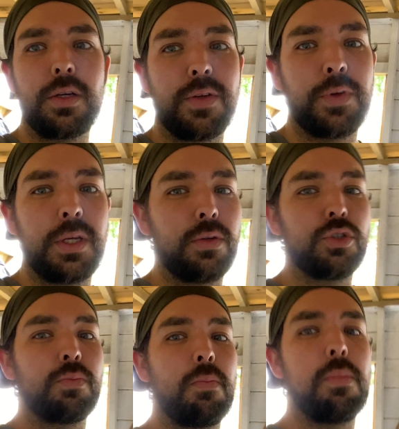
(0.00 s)
because I think it'll
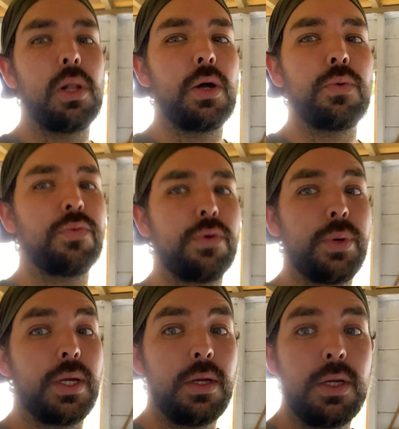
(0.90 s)
just blow through
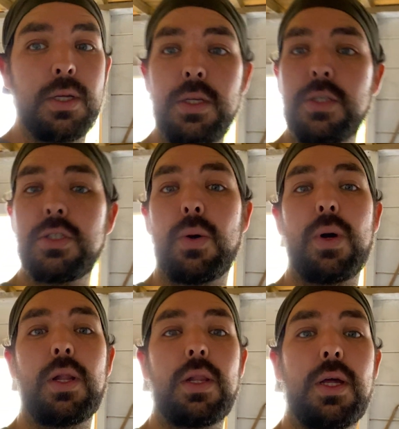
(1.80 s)
it. So
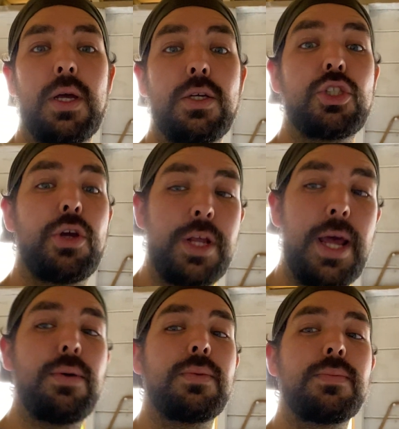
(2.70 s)
I'll show you
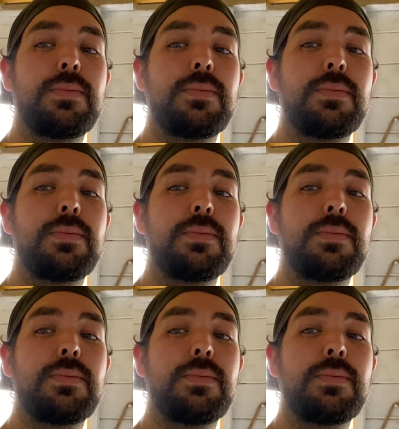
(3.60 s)
now.